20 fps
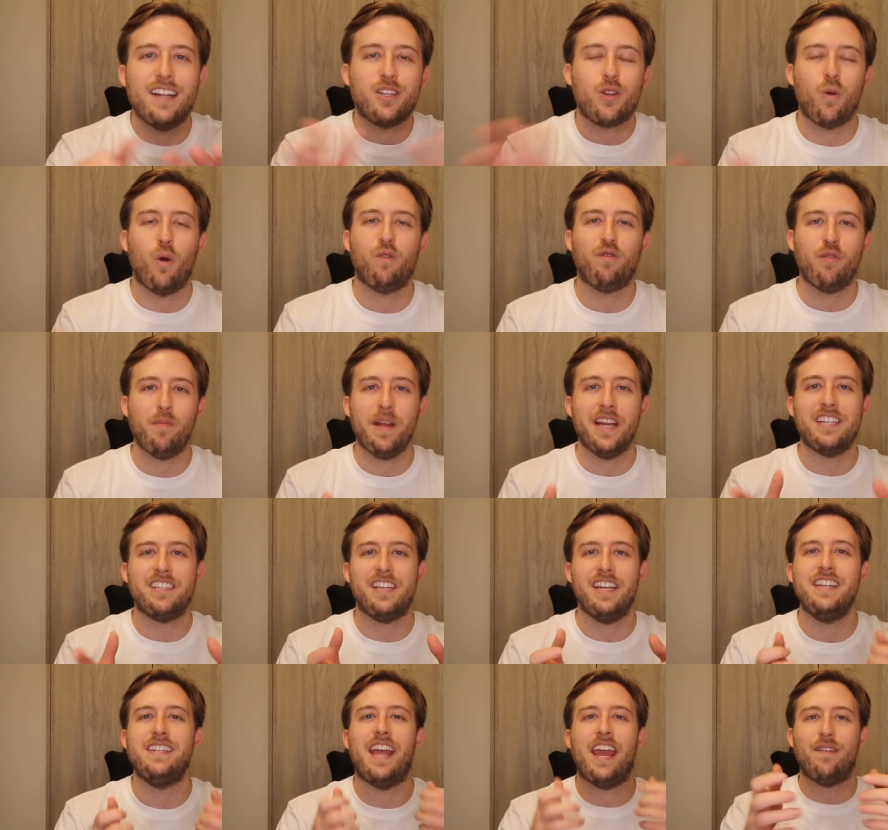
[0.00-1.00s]
it's cool for me to
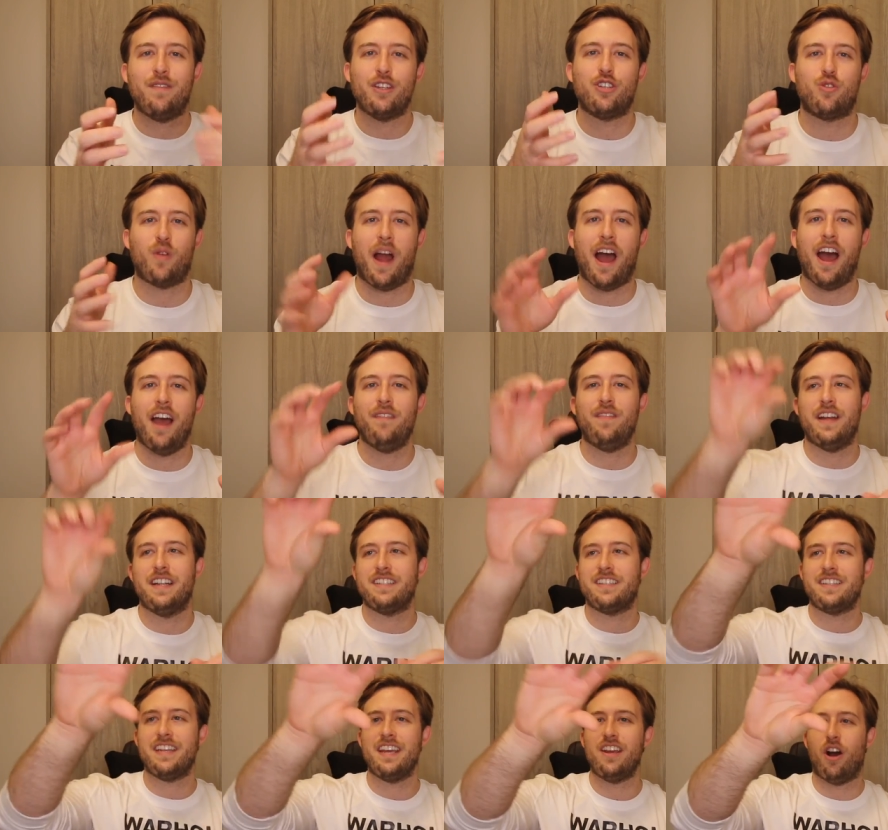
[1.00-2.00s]
see David drive and
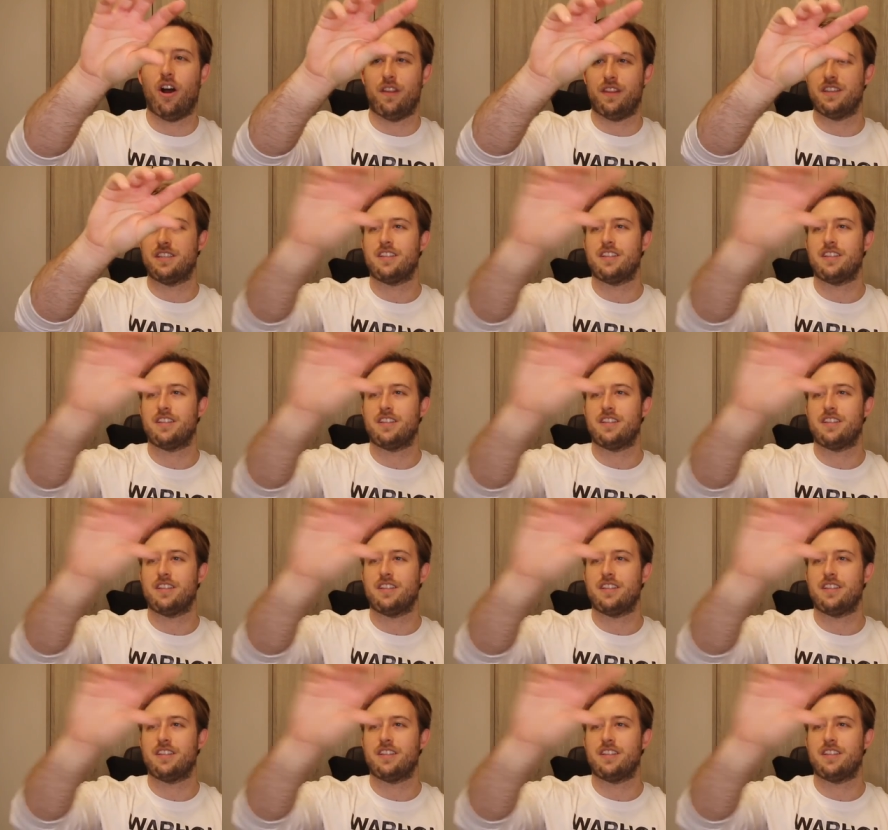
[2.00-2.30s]
see all the